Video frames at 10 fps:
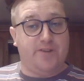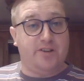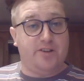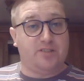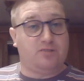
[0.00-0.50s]
the
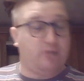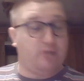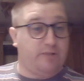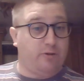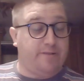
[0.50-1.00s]
1st,
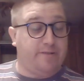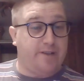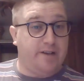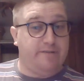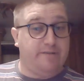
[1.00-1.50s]

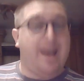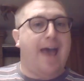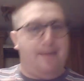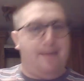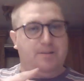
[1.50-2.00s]
2025,
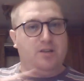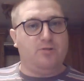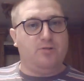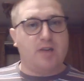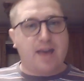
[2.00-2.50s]
Happy
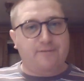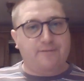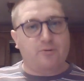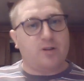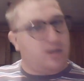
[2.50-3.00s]
New Year
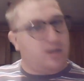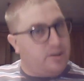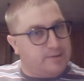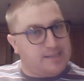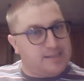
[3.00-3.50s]
everyone, I
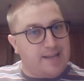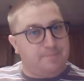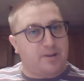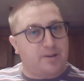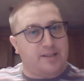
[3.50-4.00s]
know it's
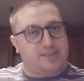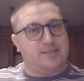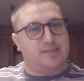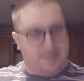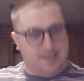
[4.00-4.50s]
late, but
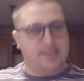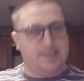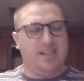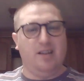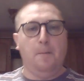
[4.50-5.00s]

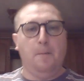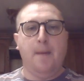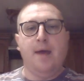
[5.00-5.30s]
it's here.